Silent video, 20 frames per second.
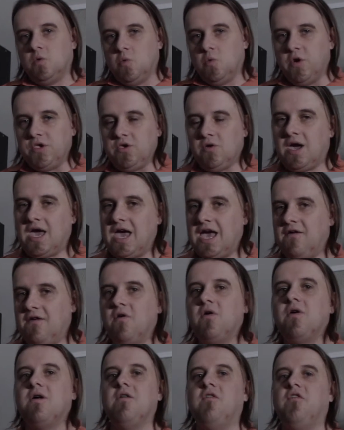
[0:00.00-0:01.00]
when you
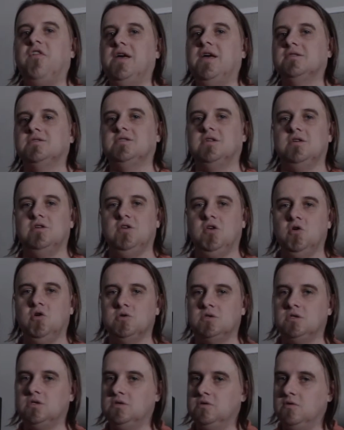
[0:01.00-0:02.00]
have horror fans that are
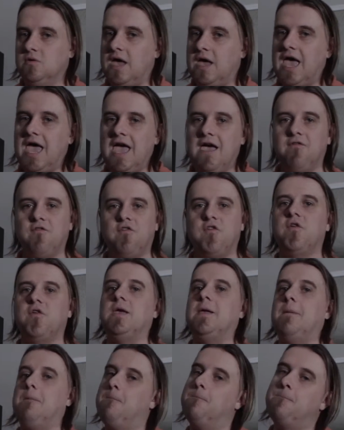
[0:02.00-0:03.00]
used to
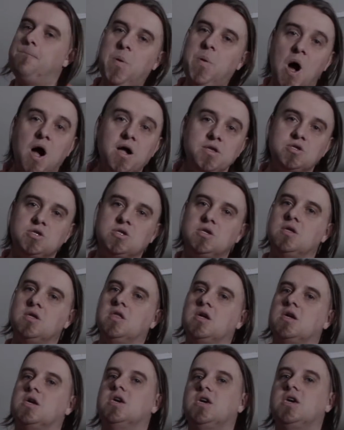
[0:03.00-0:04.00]
every punch to
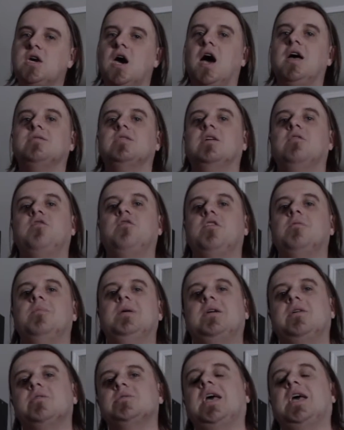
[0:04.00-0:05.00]
the gut that
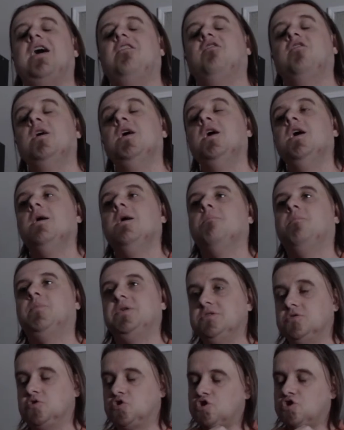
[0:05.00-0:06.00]
filmmakers have
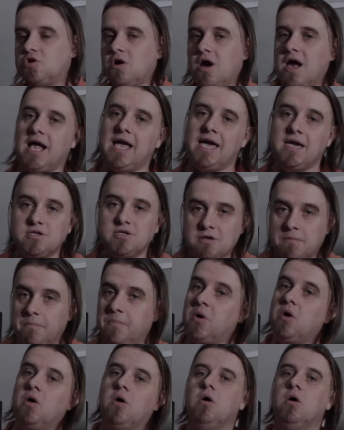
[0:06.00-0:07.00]
been trying to
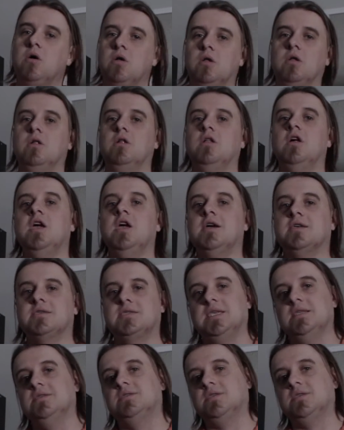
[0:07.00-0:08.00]
pull
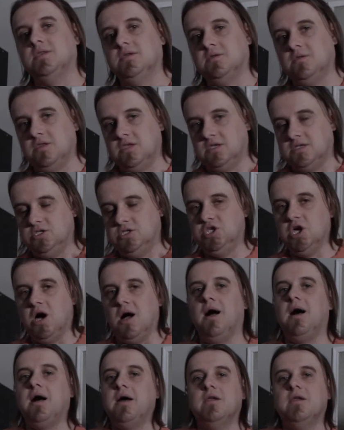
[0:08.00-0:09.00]
since the
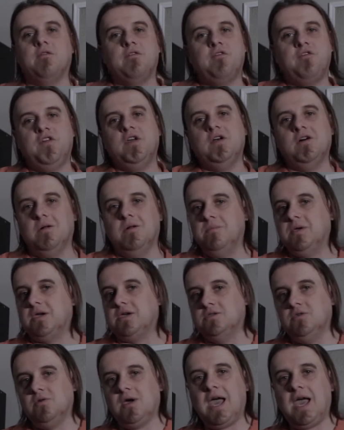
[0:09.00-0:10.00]
dawn of film,
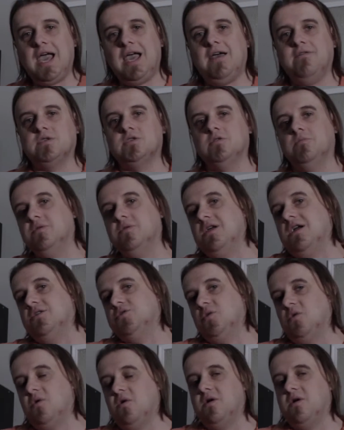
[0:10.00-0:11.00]
because you have
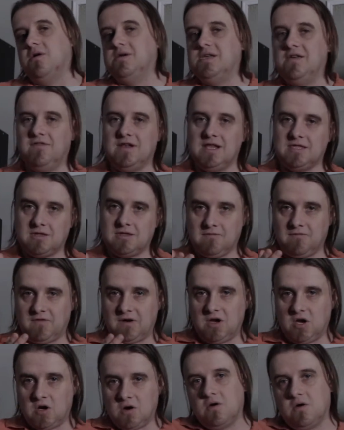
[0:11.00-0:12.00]
supernatural horror even at the
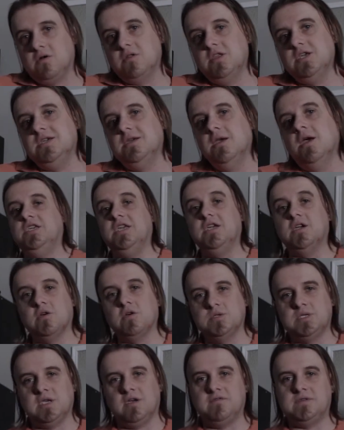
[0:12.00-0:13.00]
very early
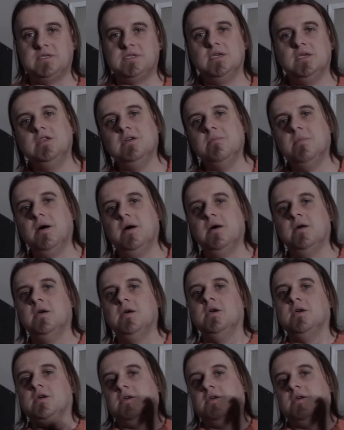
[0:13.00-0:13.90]
years of cinema,